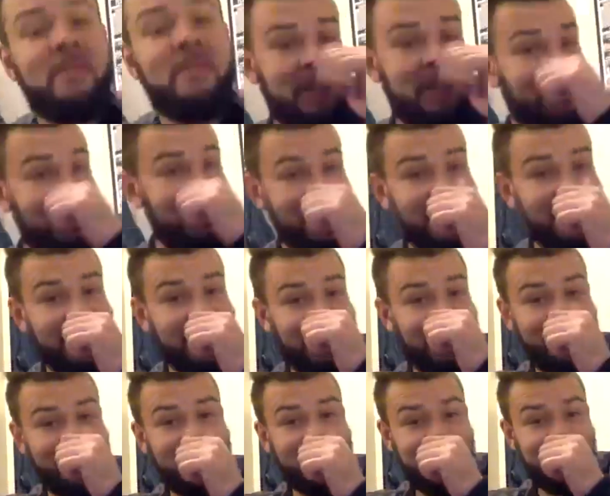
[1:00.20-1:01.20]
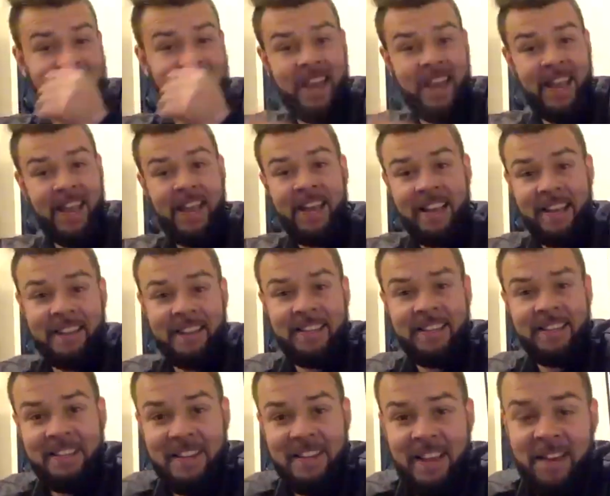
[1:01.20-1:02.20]
willy-nilly,
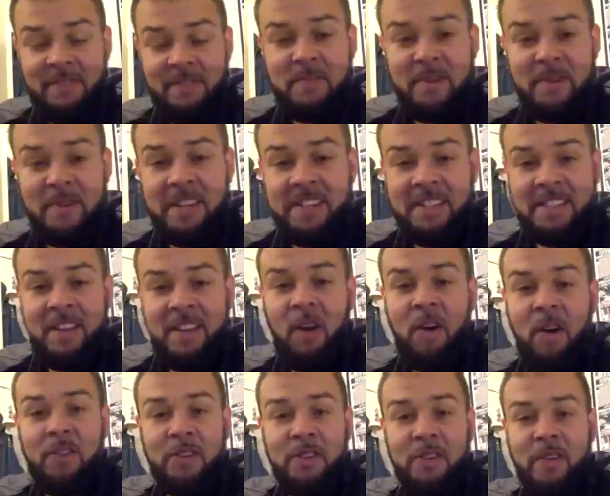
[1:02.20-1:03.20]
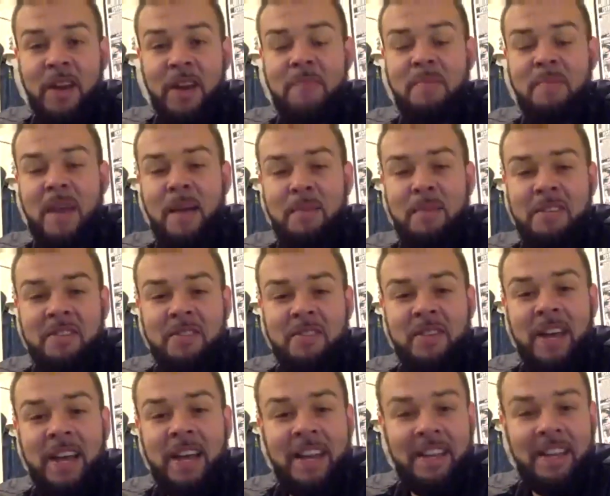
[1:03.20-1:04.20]
and everybody, all their grandpappies are
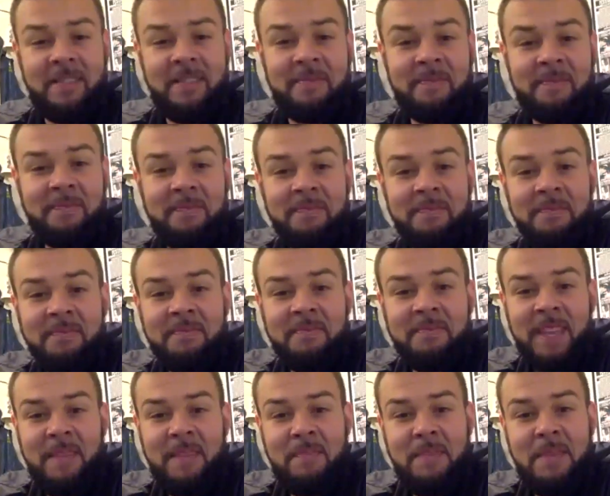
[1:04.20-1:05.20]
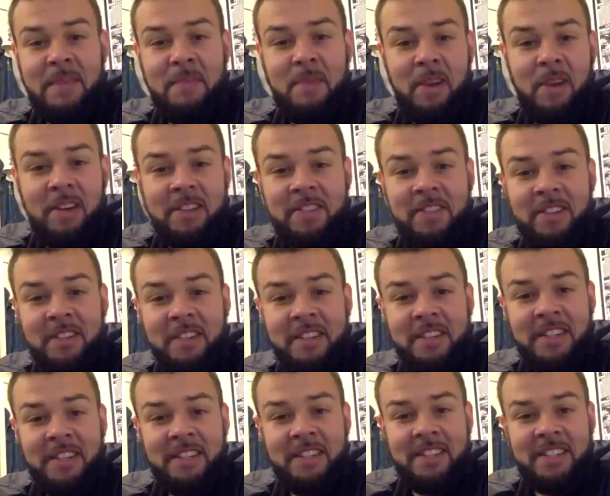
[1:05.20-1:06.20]
dying. And
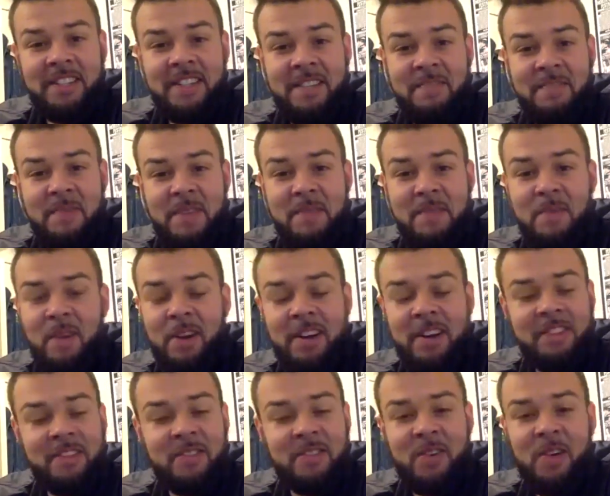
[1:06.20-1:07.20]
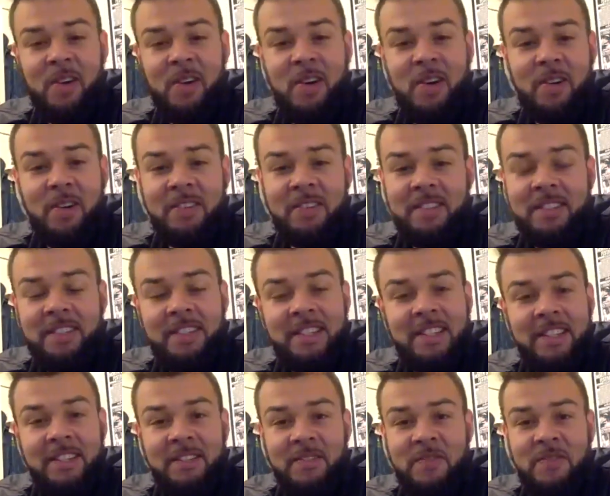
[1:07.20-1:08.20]
meemaws are all
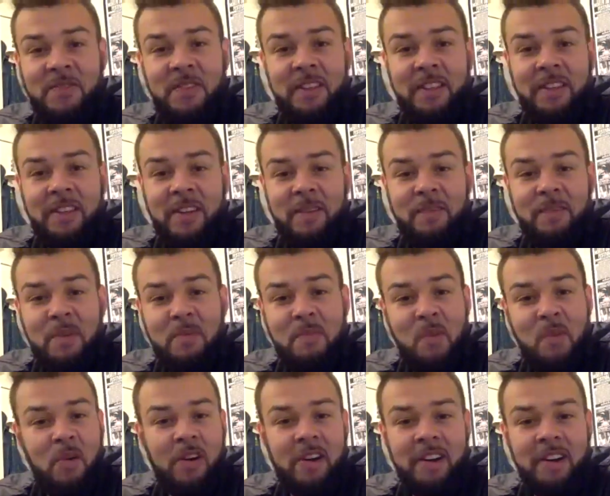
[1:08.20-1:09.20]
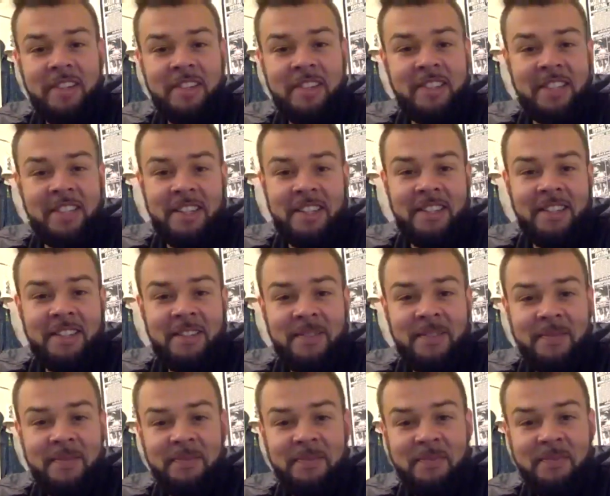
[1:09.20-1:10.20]
filling up the morgues and
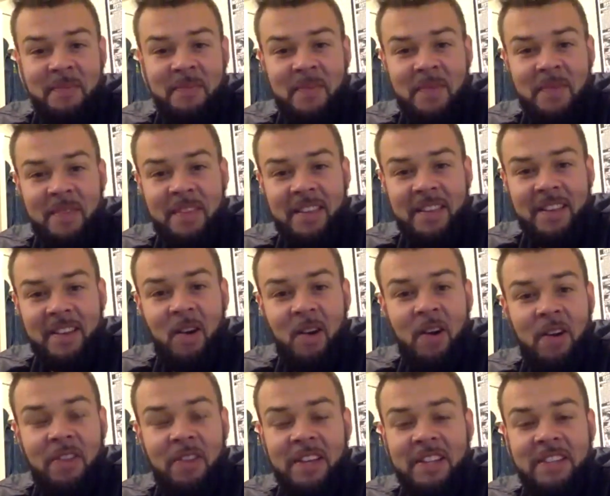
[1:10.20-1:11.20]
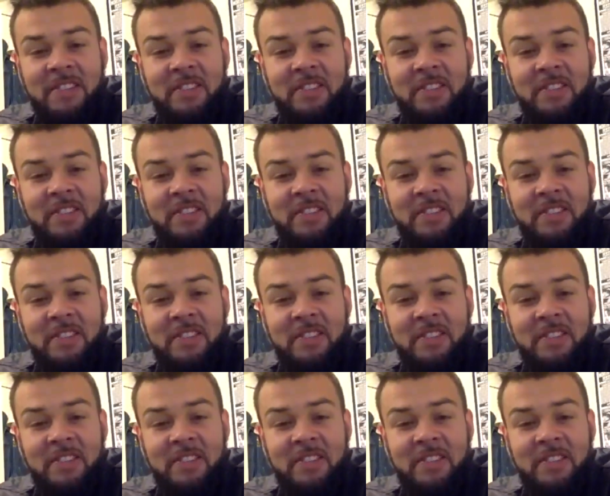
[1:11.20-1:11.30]
all that.